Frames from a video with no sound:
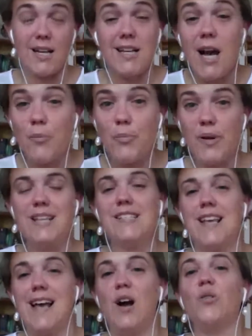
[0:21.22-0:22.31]

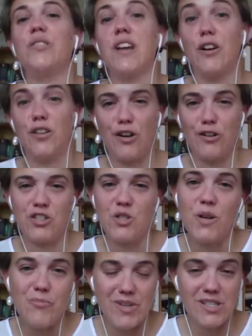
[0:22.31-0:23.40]
companies out there that are
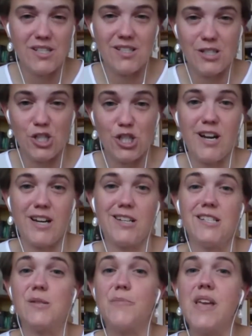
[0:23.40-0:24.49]
doing business in China
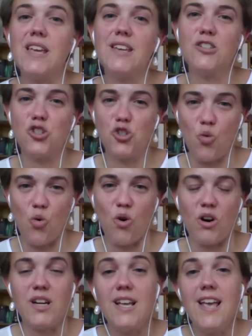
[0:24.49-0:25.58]
is making
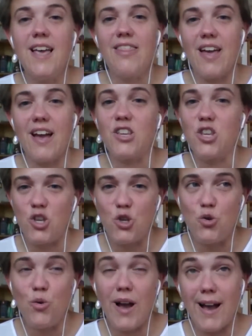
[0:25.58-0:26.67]
sure that
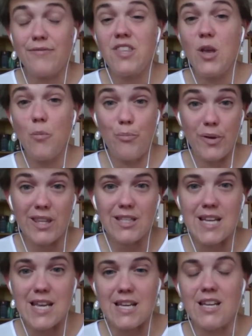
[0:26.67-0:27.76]
you have the
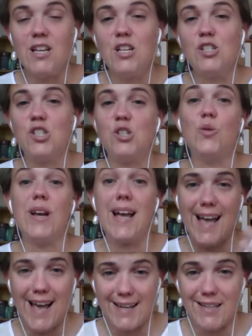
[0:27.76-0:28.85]
ability to
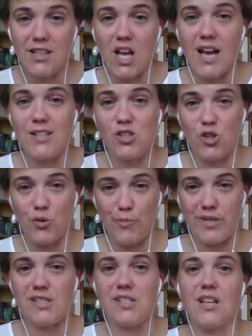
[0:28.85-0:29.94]
analyze your
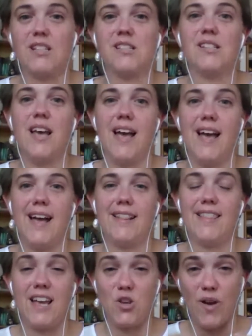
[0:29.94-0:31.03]
business
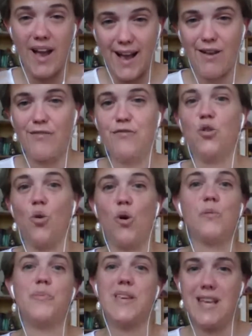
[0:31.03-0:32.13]
and that you have
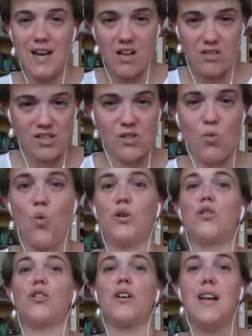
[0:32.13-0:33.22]
your P&Ls in
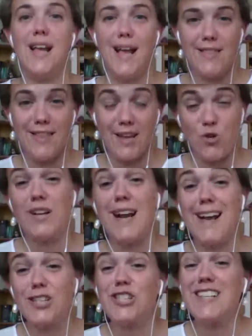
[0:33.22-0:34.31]
order, that you can
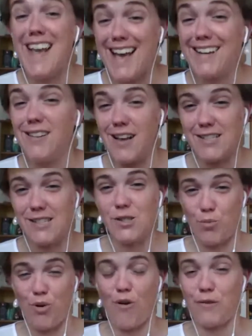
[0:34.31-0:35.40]
actually analyze the
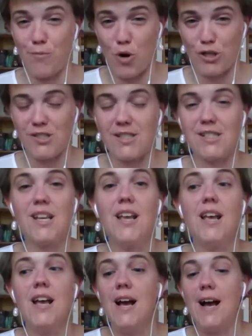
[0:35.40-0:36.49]
profit margins.
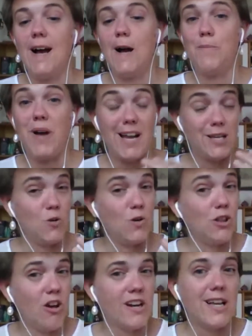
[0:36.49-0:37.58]
I know a
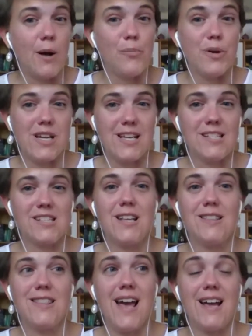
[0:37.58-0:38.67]
lot of companies
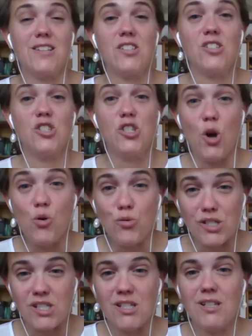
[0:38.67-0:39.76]
that
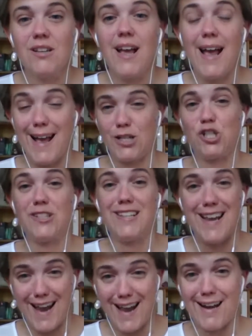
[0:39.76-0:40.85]
don't
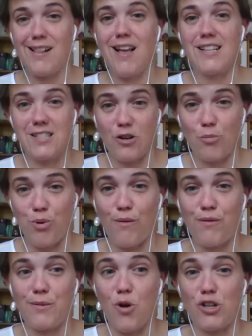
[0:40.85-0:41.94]
actually analyze their
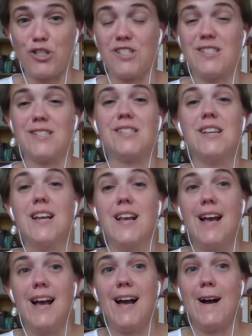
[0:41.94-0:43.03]
profit margins
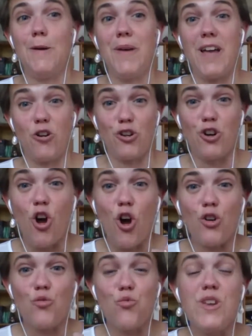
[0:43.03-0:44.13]
and are
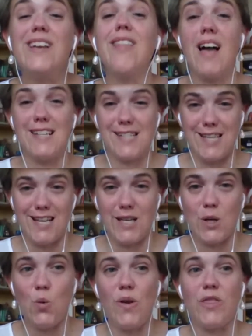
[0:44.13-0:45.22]
not
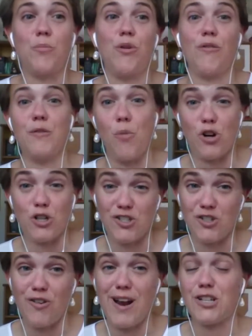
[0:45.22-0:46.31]
realizing when the profit
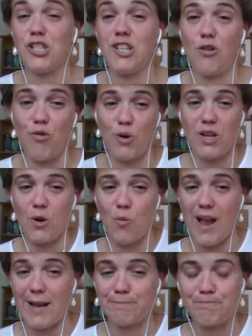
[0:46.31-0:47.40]
margins are actually eroding
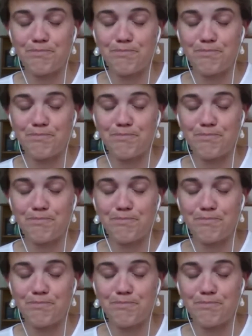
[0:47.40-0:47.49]
away.